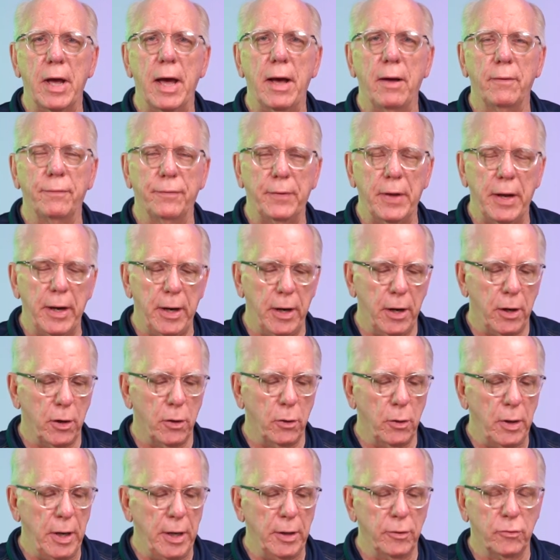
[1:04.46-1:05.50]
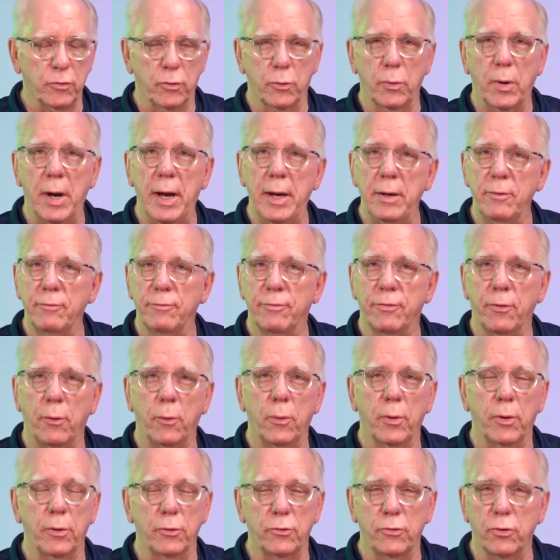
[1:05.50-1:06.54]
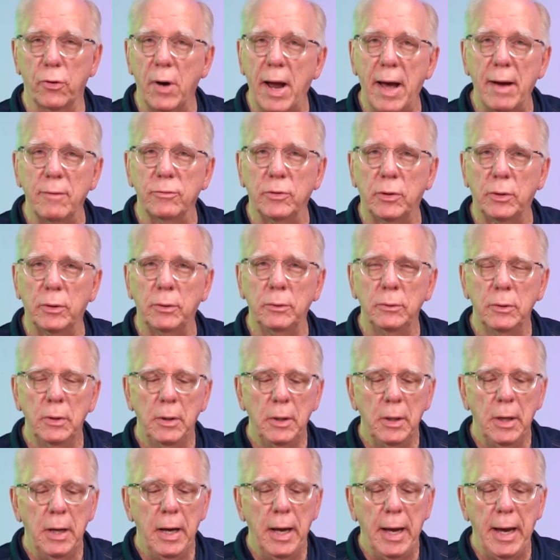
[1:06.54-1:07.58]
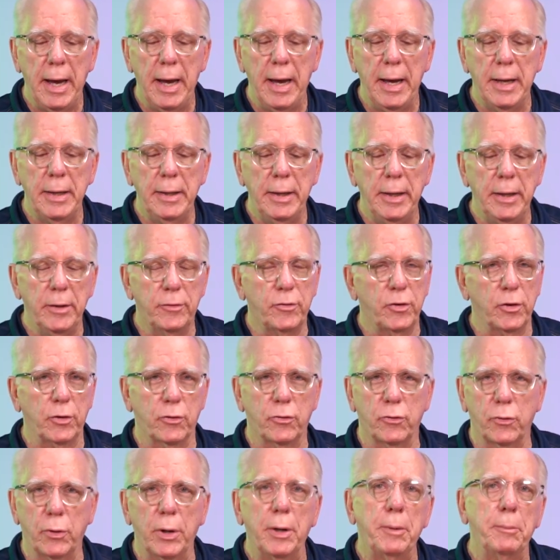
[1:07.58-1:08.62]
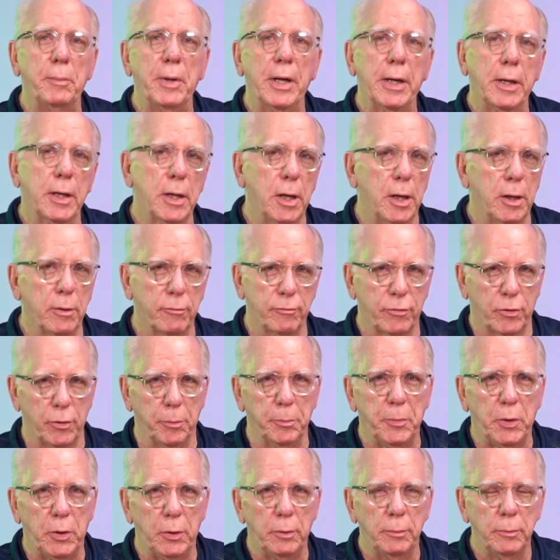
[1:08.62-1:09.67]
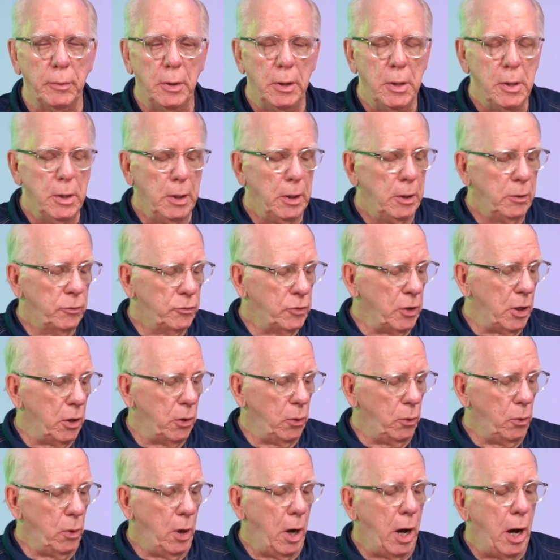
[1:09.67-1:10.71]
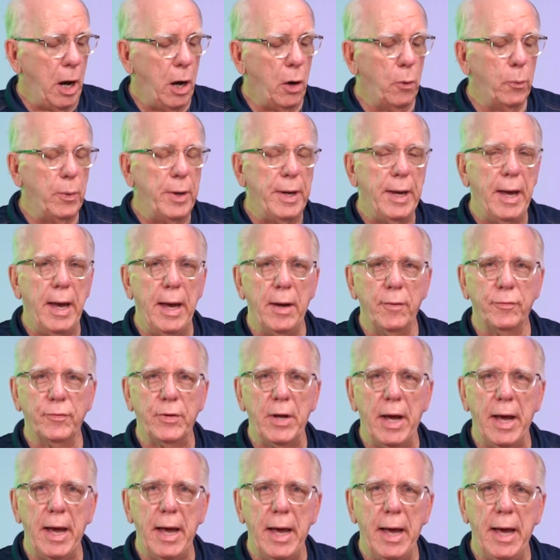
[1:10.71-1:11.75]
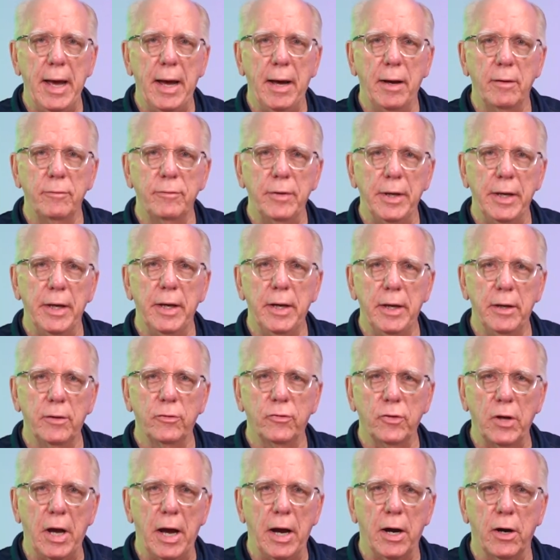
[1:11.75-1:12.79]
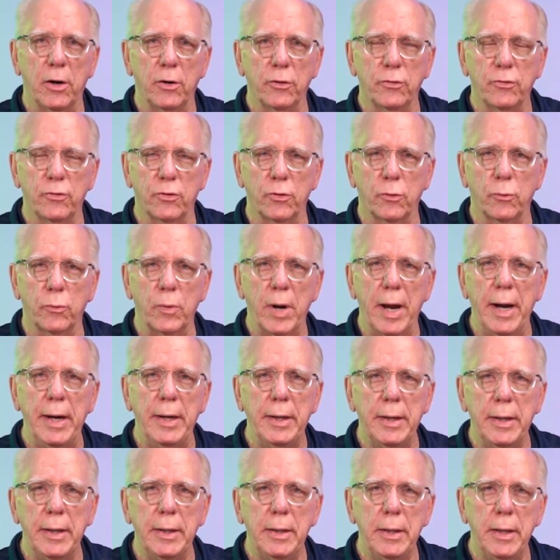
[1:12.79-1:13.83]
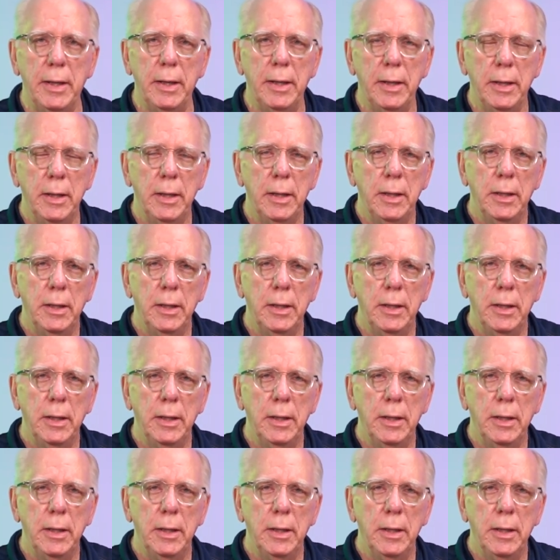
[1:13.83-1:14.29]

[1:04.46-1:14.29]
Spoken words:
out there. It's great for travel and it's extremely comfortable. So all we have to have is our serrated